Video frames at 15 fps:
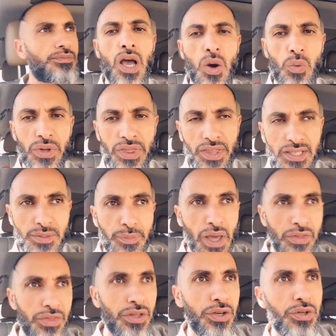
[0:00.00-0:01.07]
With this
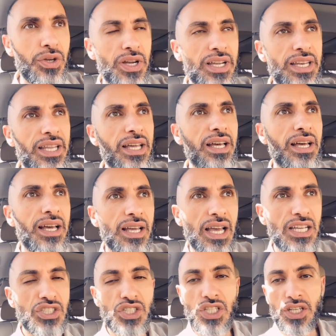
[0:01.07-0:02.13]
method, you're gonna
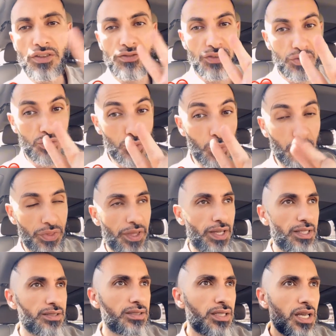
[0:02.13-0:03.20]
achieve two
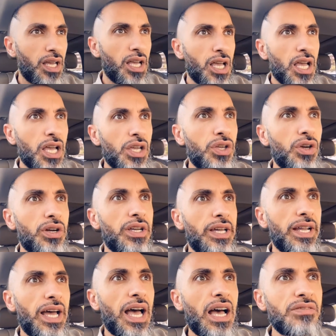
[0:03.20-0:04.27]
things. You're
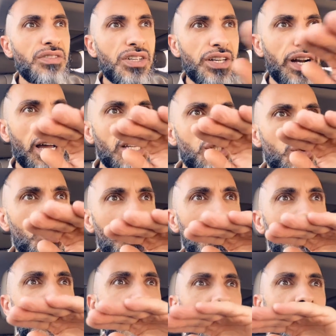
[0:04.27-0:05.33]
gonna have
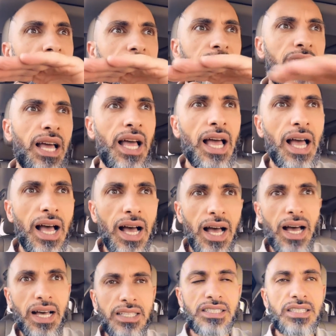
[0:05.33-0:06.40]
gradually
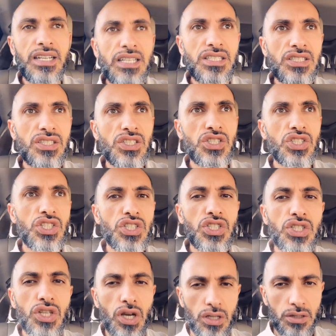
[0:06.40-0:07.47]
a
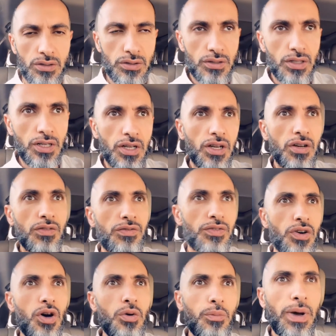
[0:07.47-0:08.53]
transitioned color from